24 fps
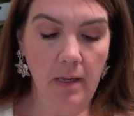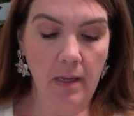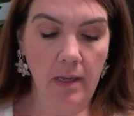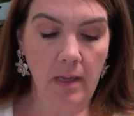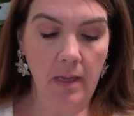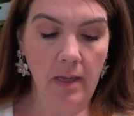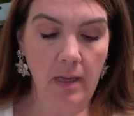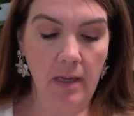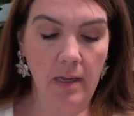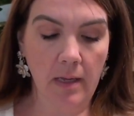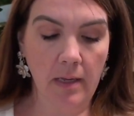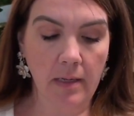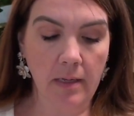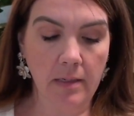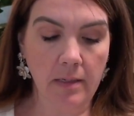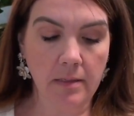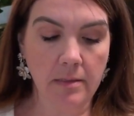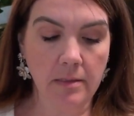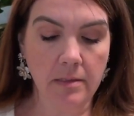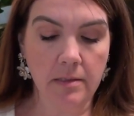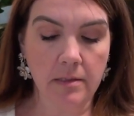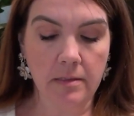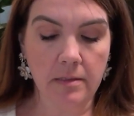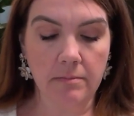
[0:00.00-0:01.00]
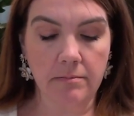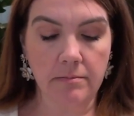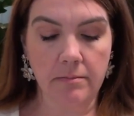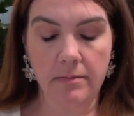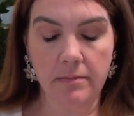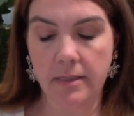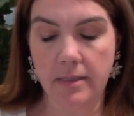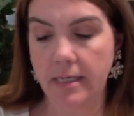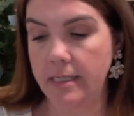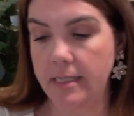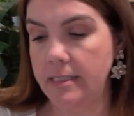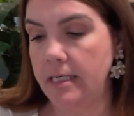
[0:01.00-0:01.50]
And
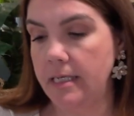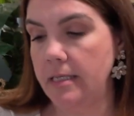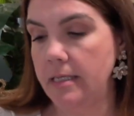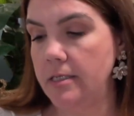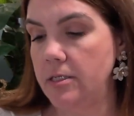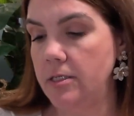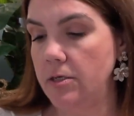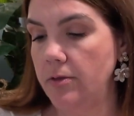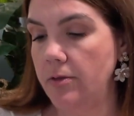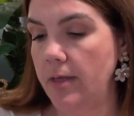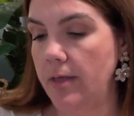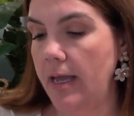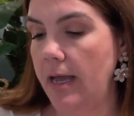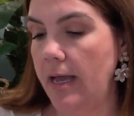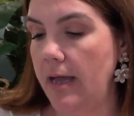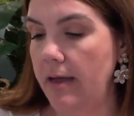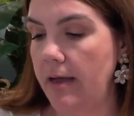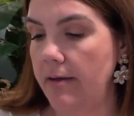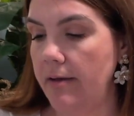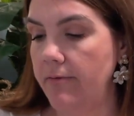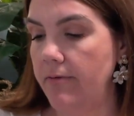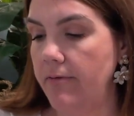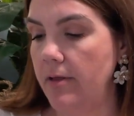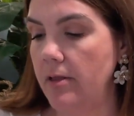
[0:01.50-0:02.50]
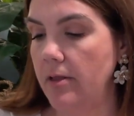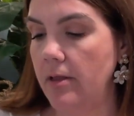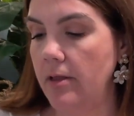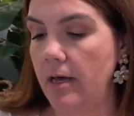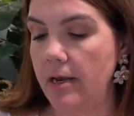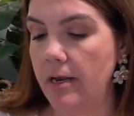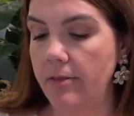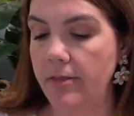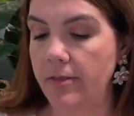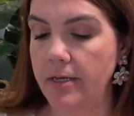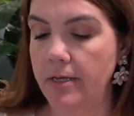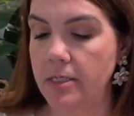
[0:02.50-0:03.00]
like I said, so they have a
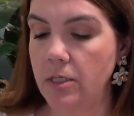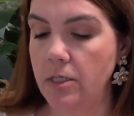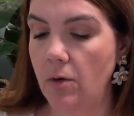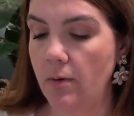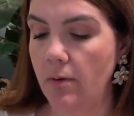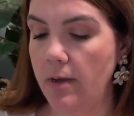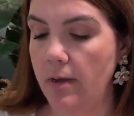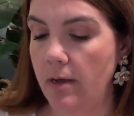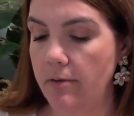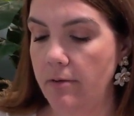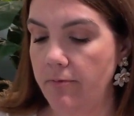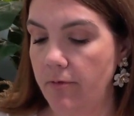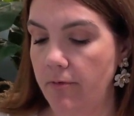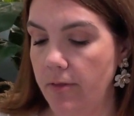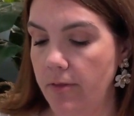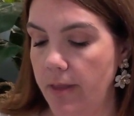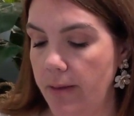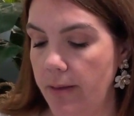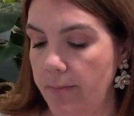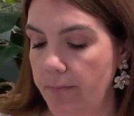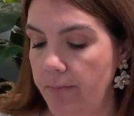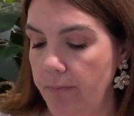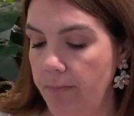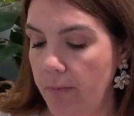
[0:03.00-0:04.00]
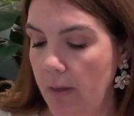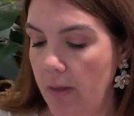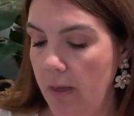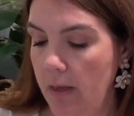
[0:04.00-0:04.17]
lot of things going on for them.